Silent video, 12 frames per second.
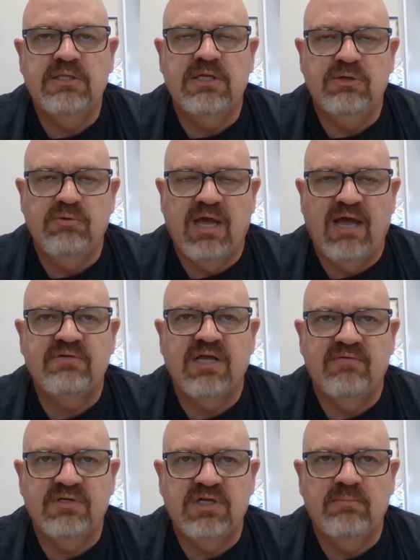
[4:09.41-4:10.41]
then you have to
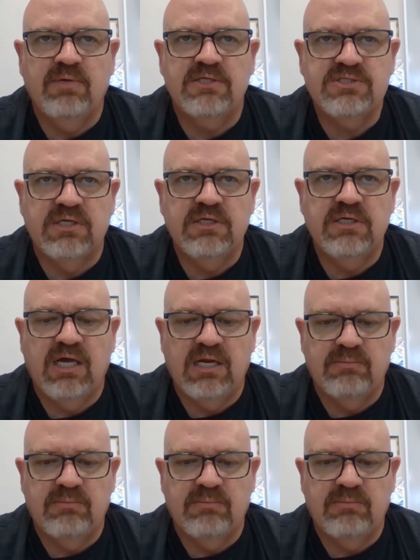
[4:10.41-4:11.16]
have it done by Sunday night.